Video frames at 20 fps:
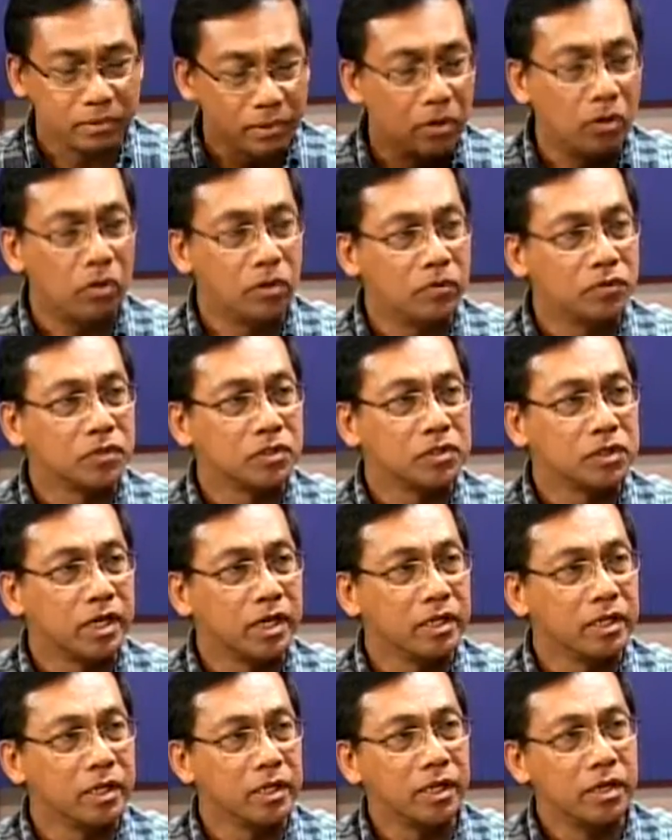the whole of
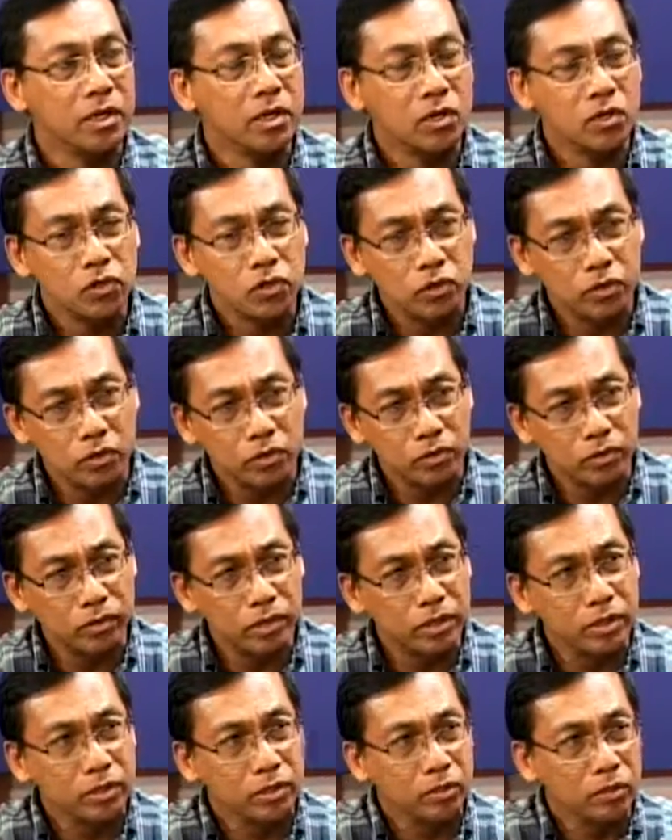society should
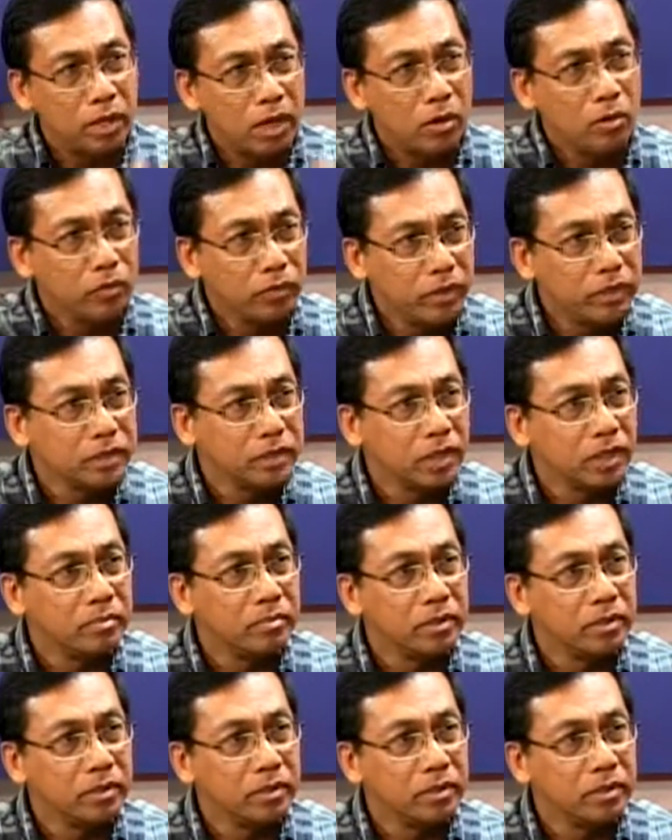look into how these